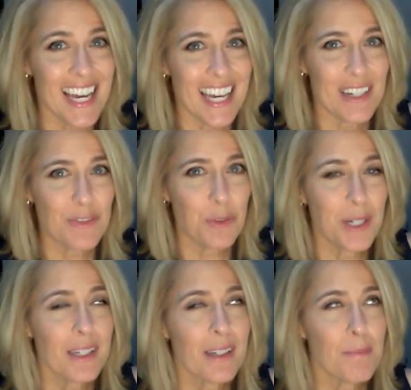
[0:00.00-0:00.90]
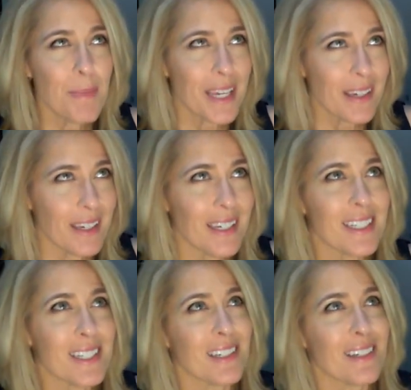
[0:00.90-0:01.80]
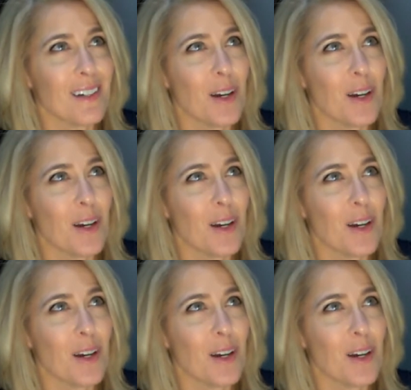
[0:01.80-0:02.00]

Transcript: And if we can make it